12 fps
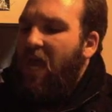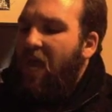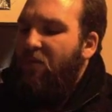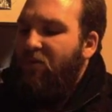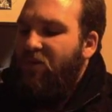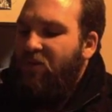
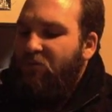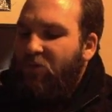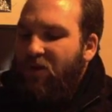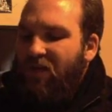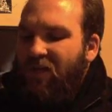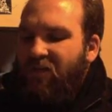and when she
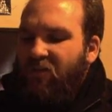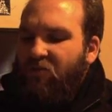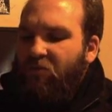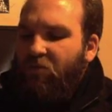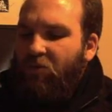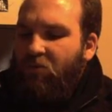went into the
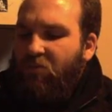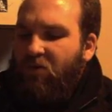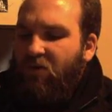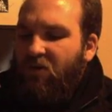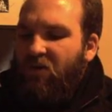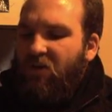room,
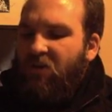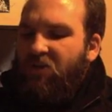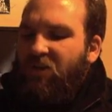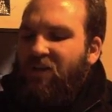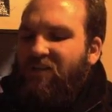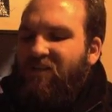
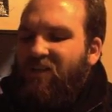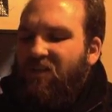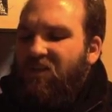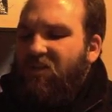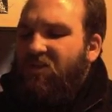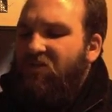she had such
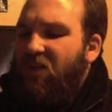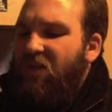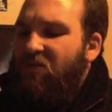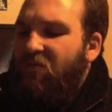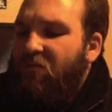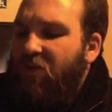a
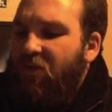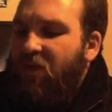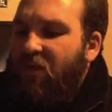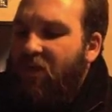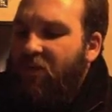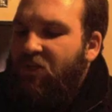strange
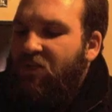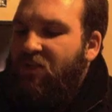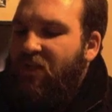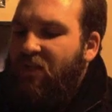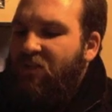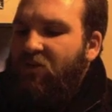feeling that she
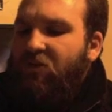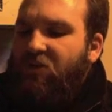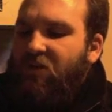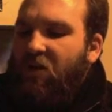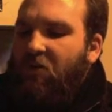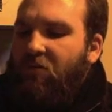said to
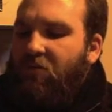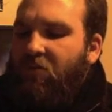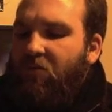herself,